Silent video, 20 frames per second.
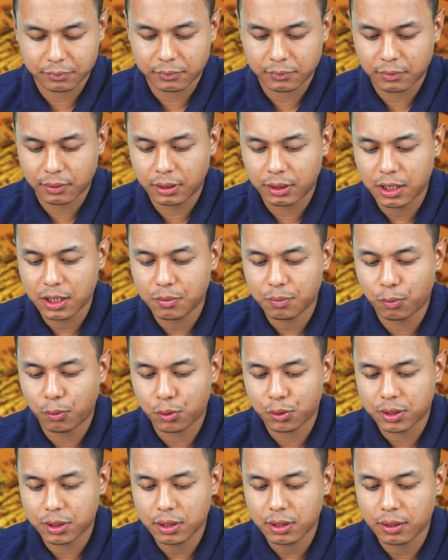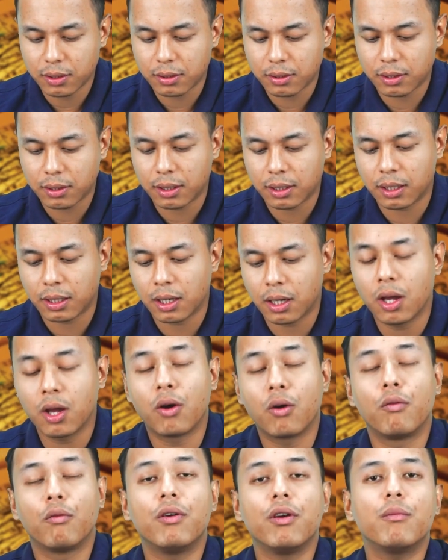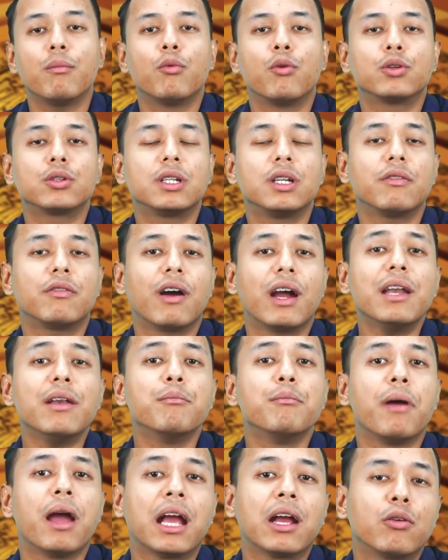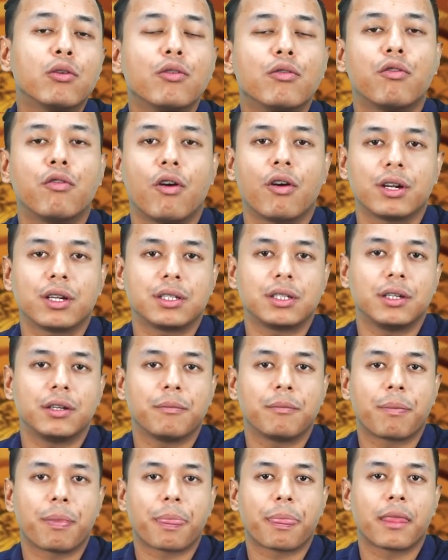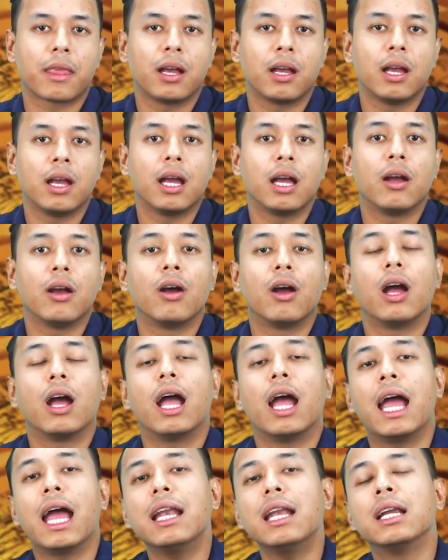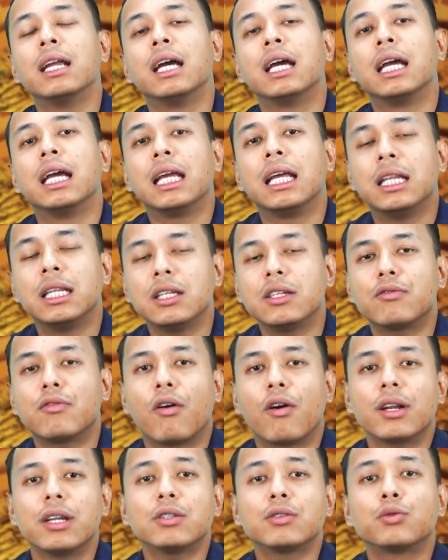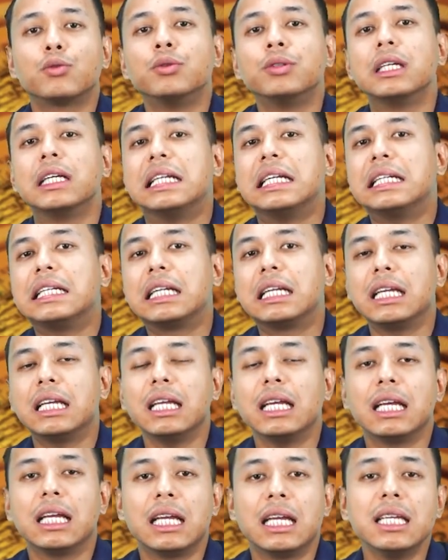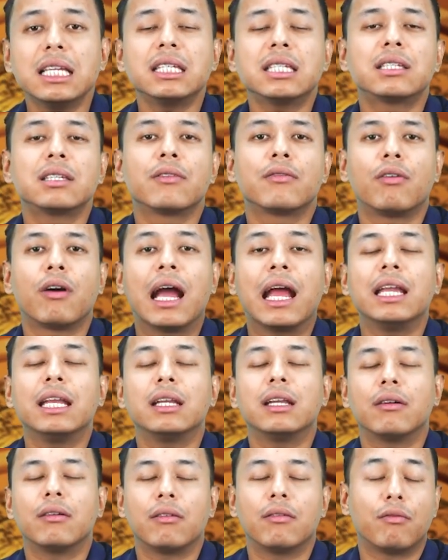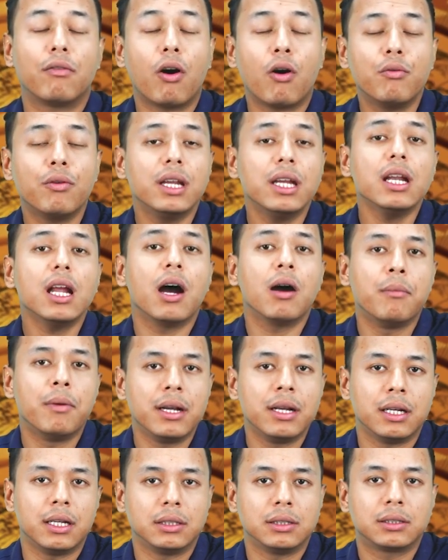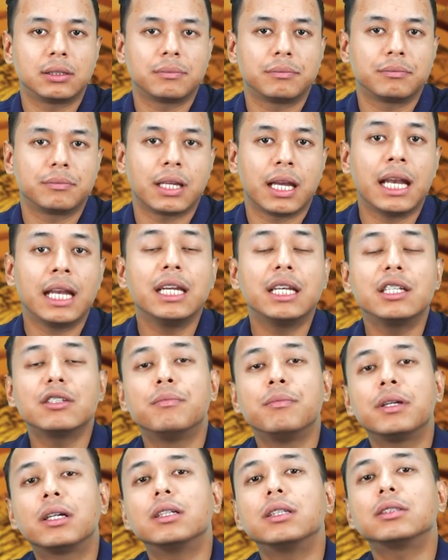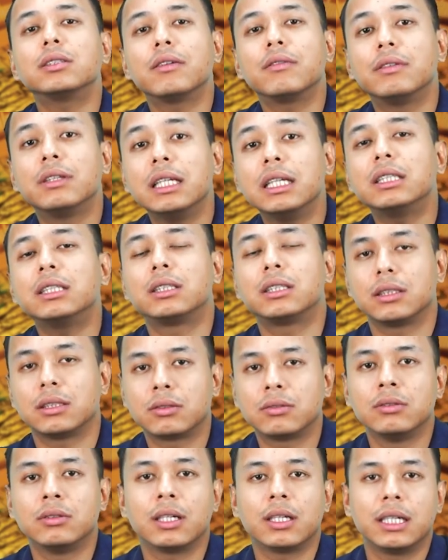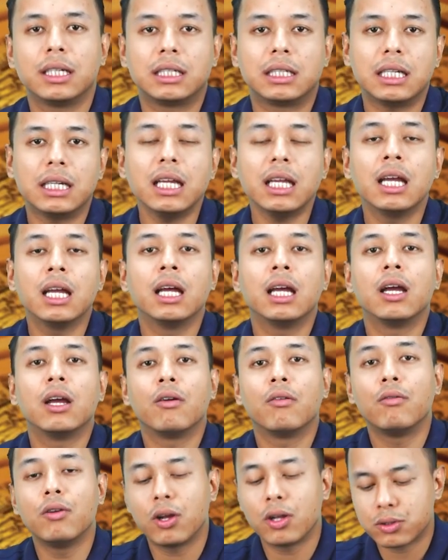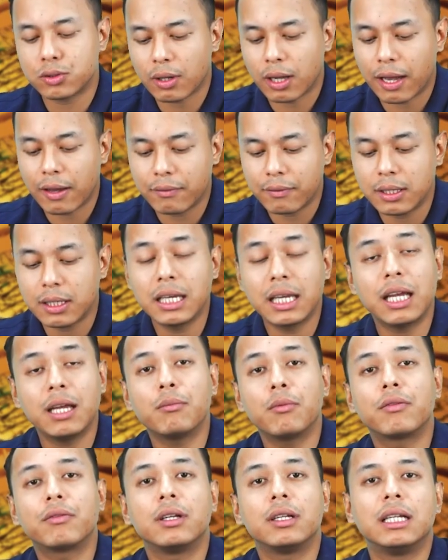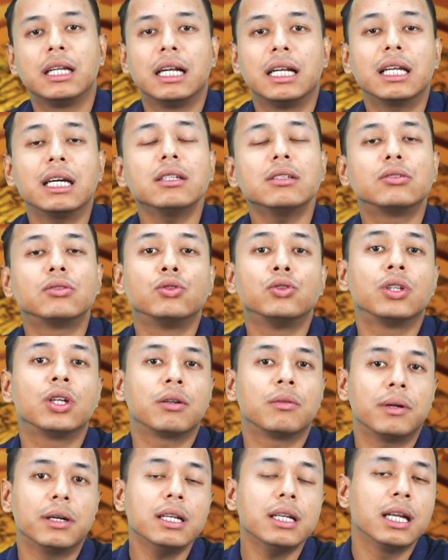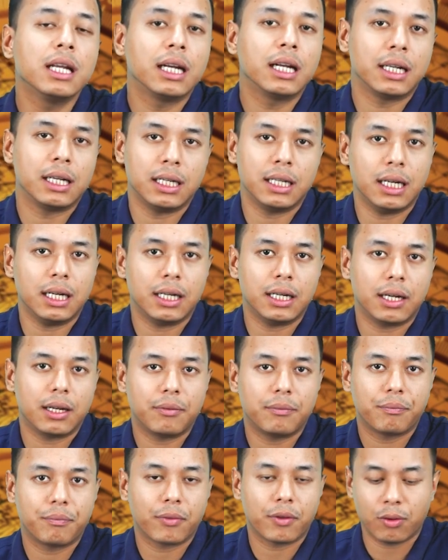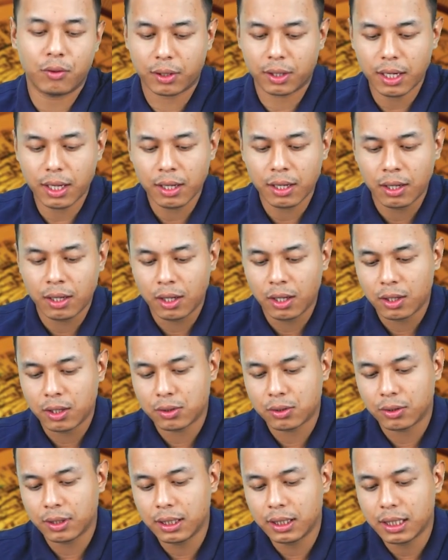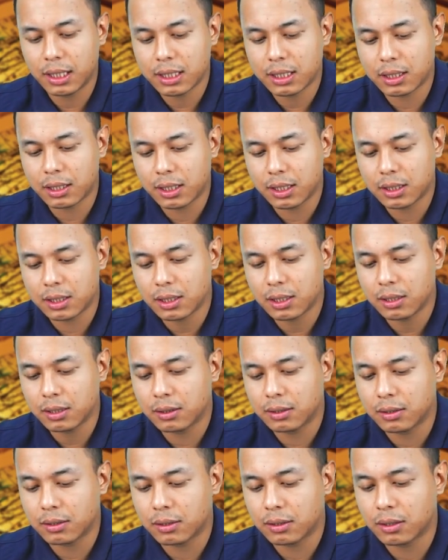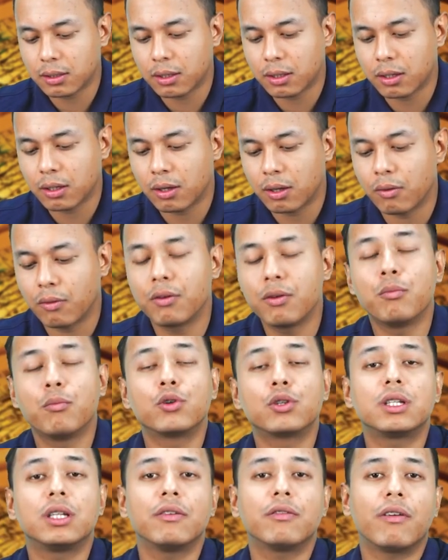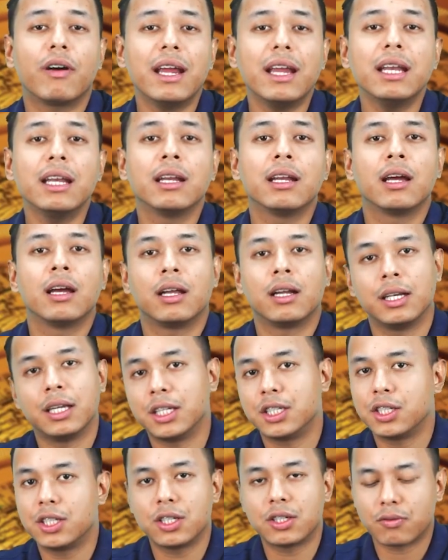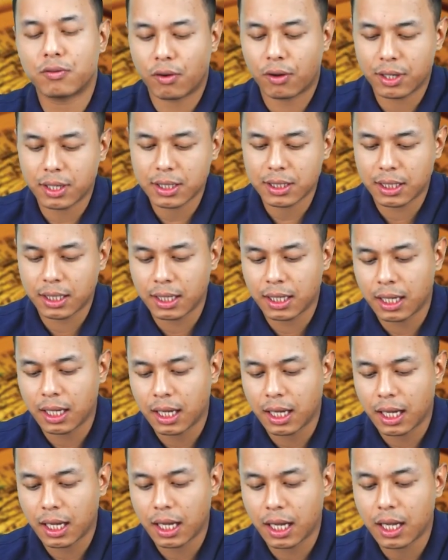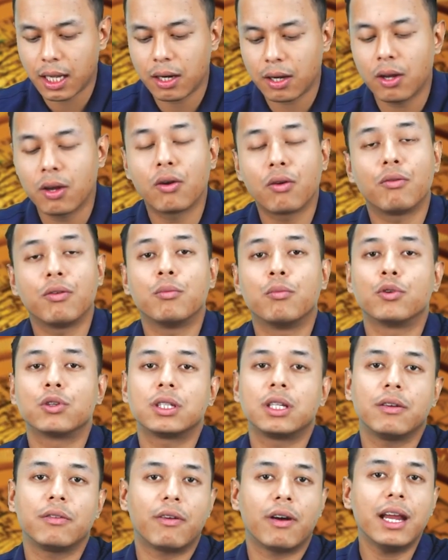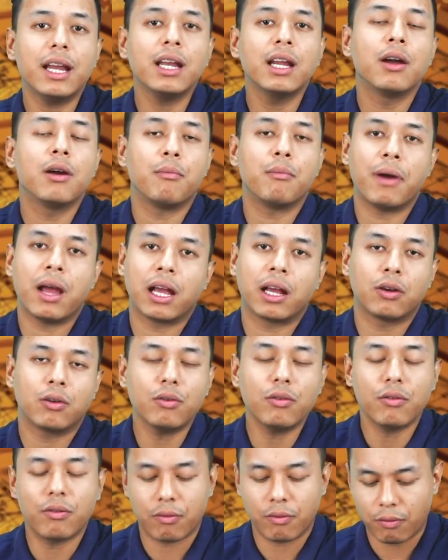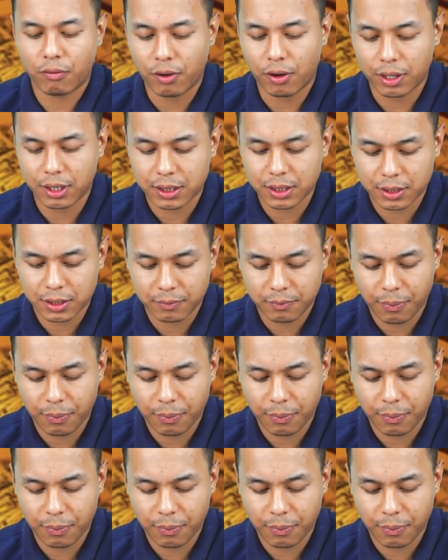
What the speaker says: this portion, we mostly find mangrove forest here. And in this forest, Sundari tree is found in abundance. And it is because of this Sundari tree, we also have the name of the delta, Sundarban Delta. Okay. So in this region, we mostly find deciduous forest. Here we mostly find mangrove forest.